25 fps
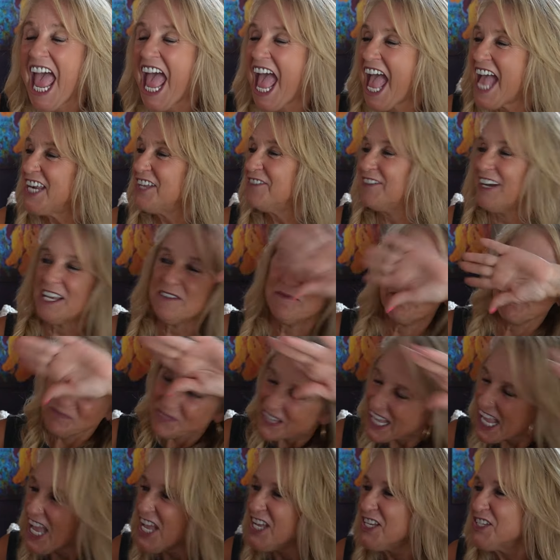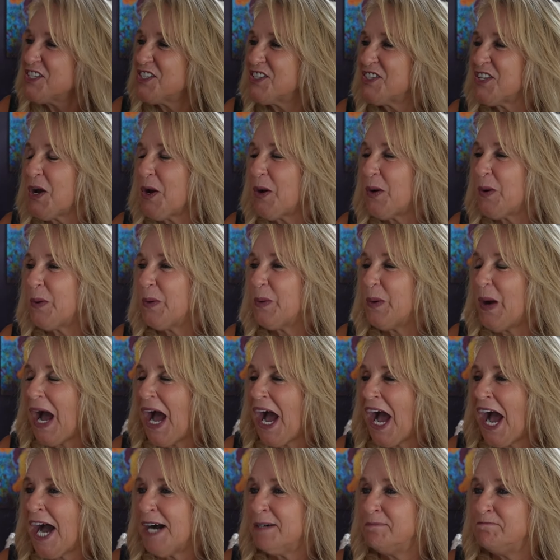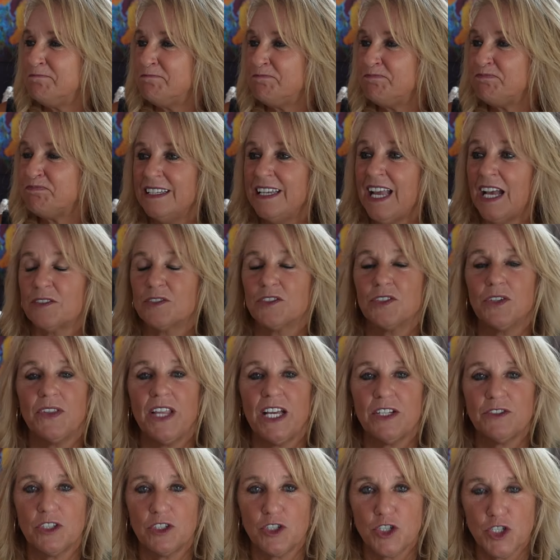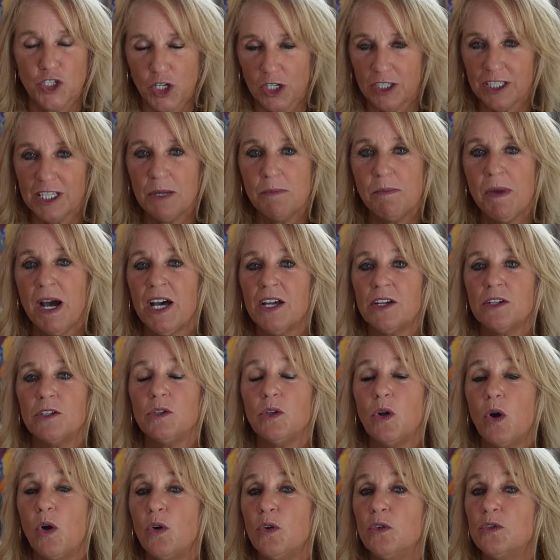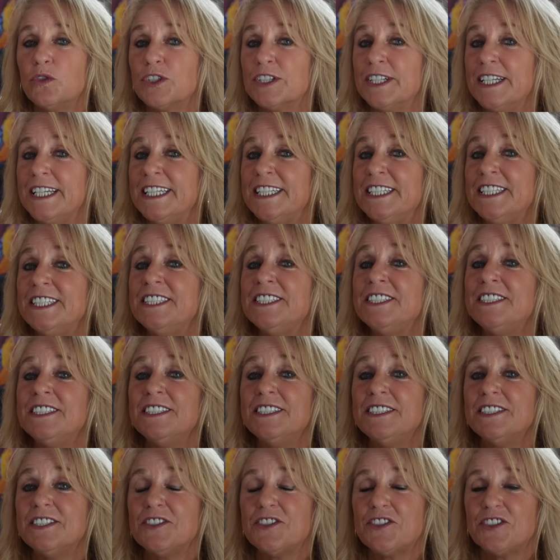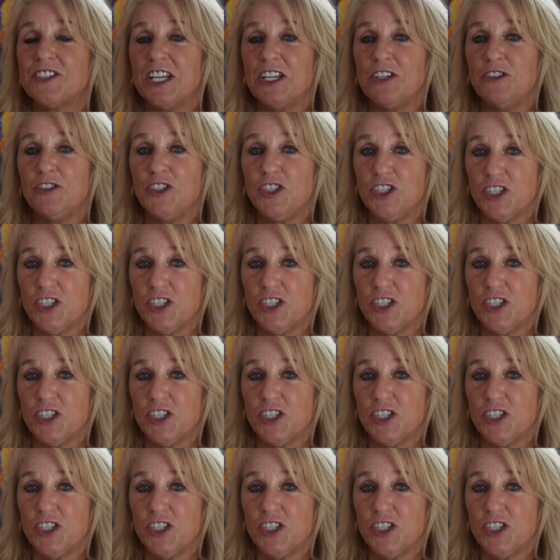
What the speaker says: Anyway, so so that's a Charlotte model over in St.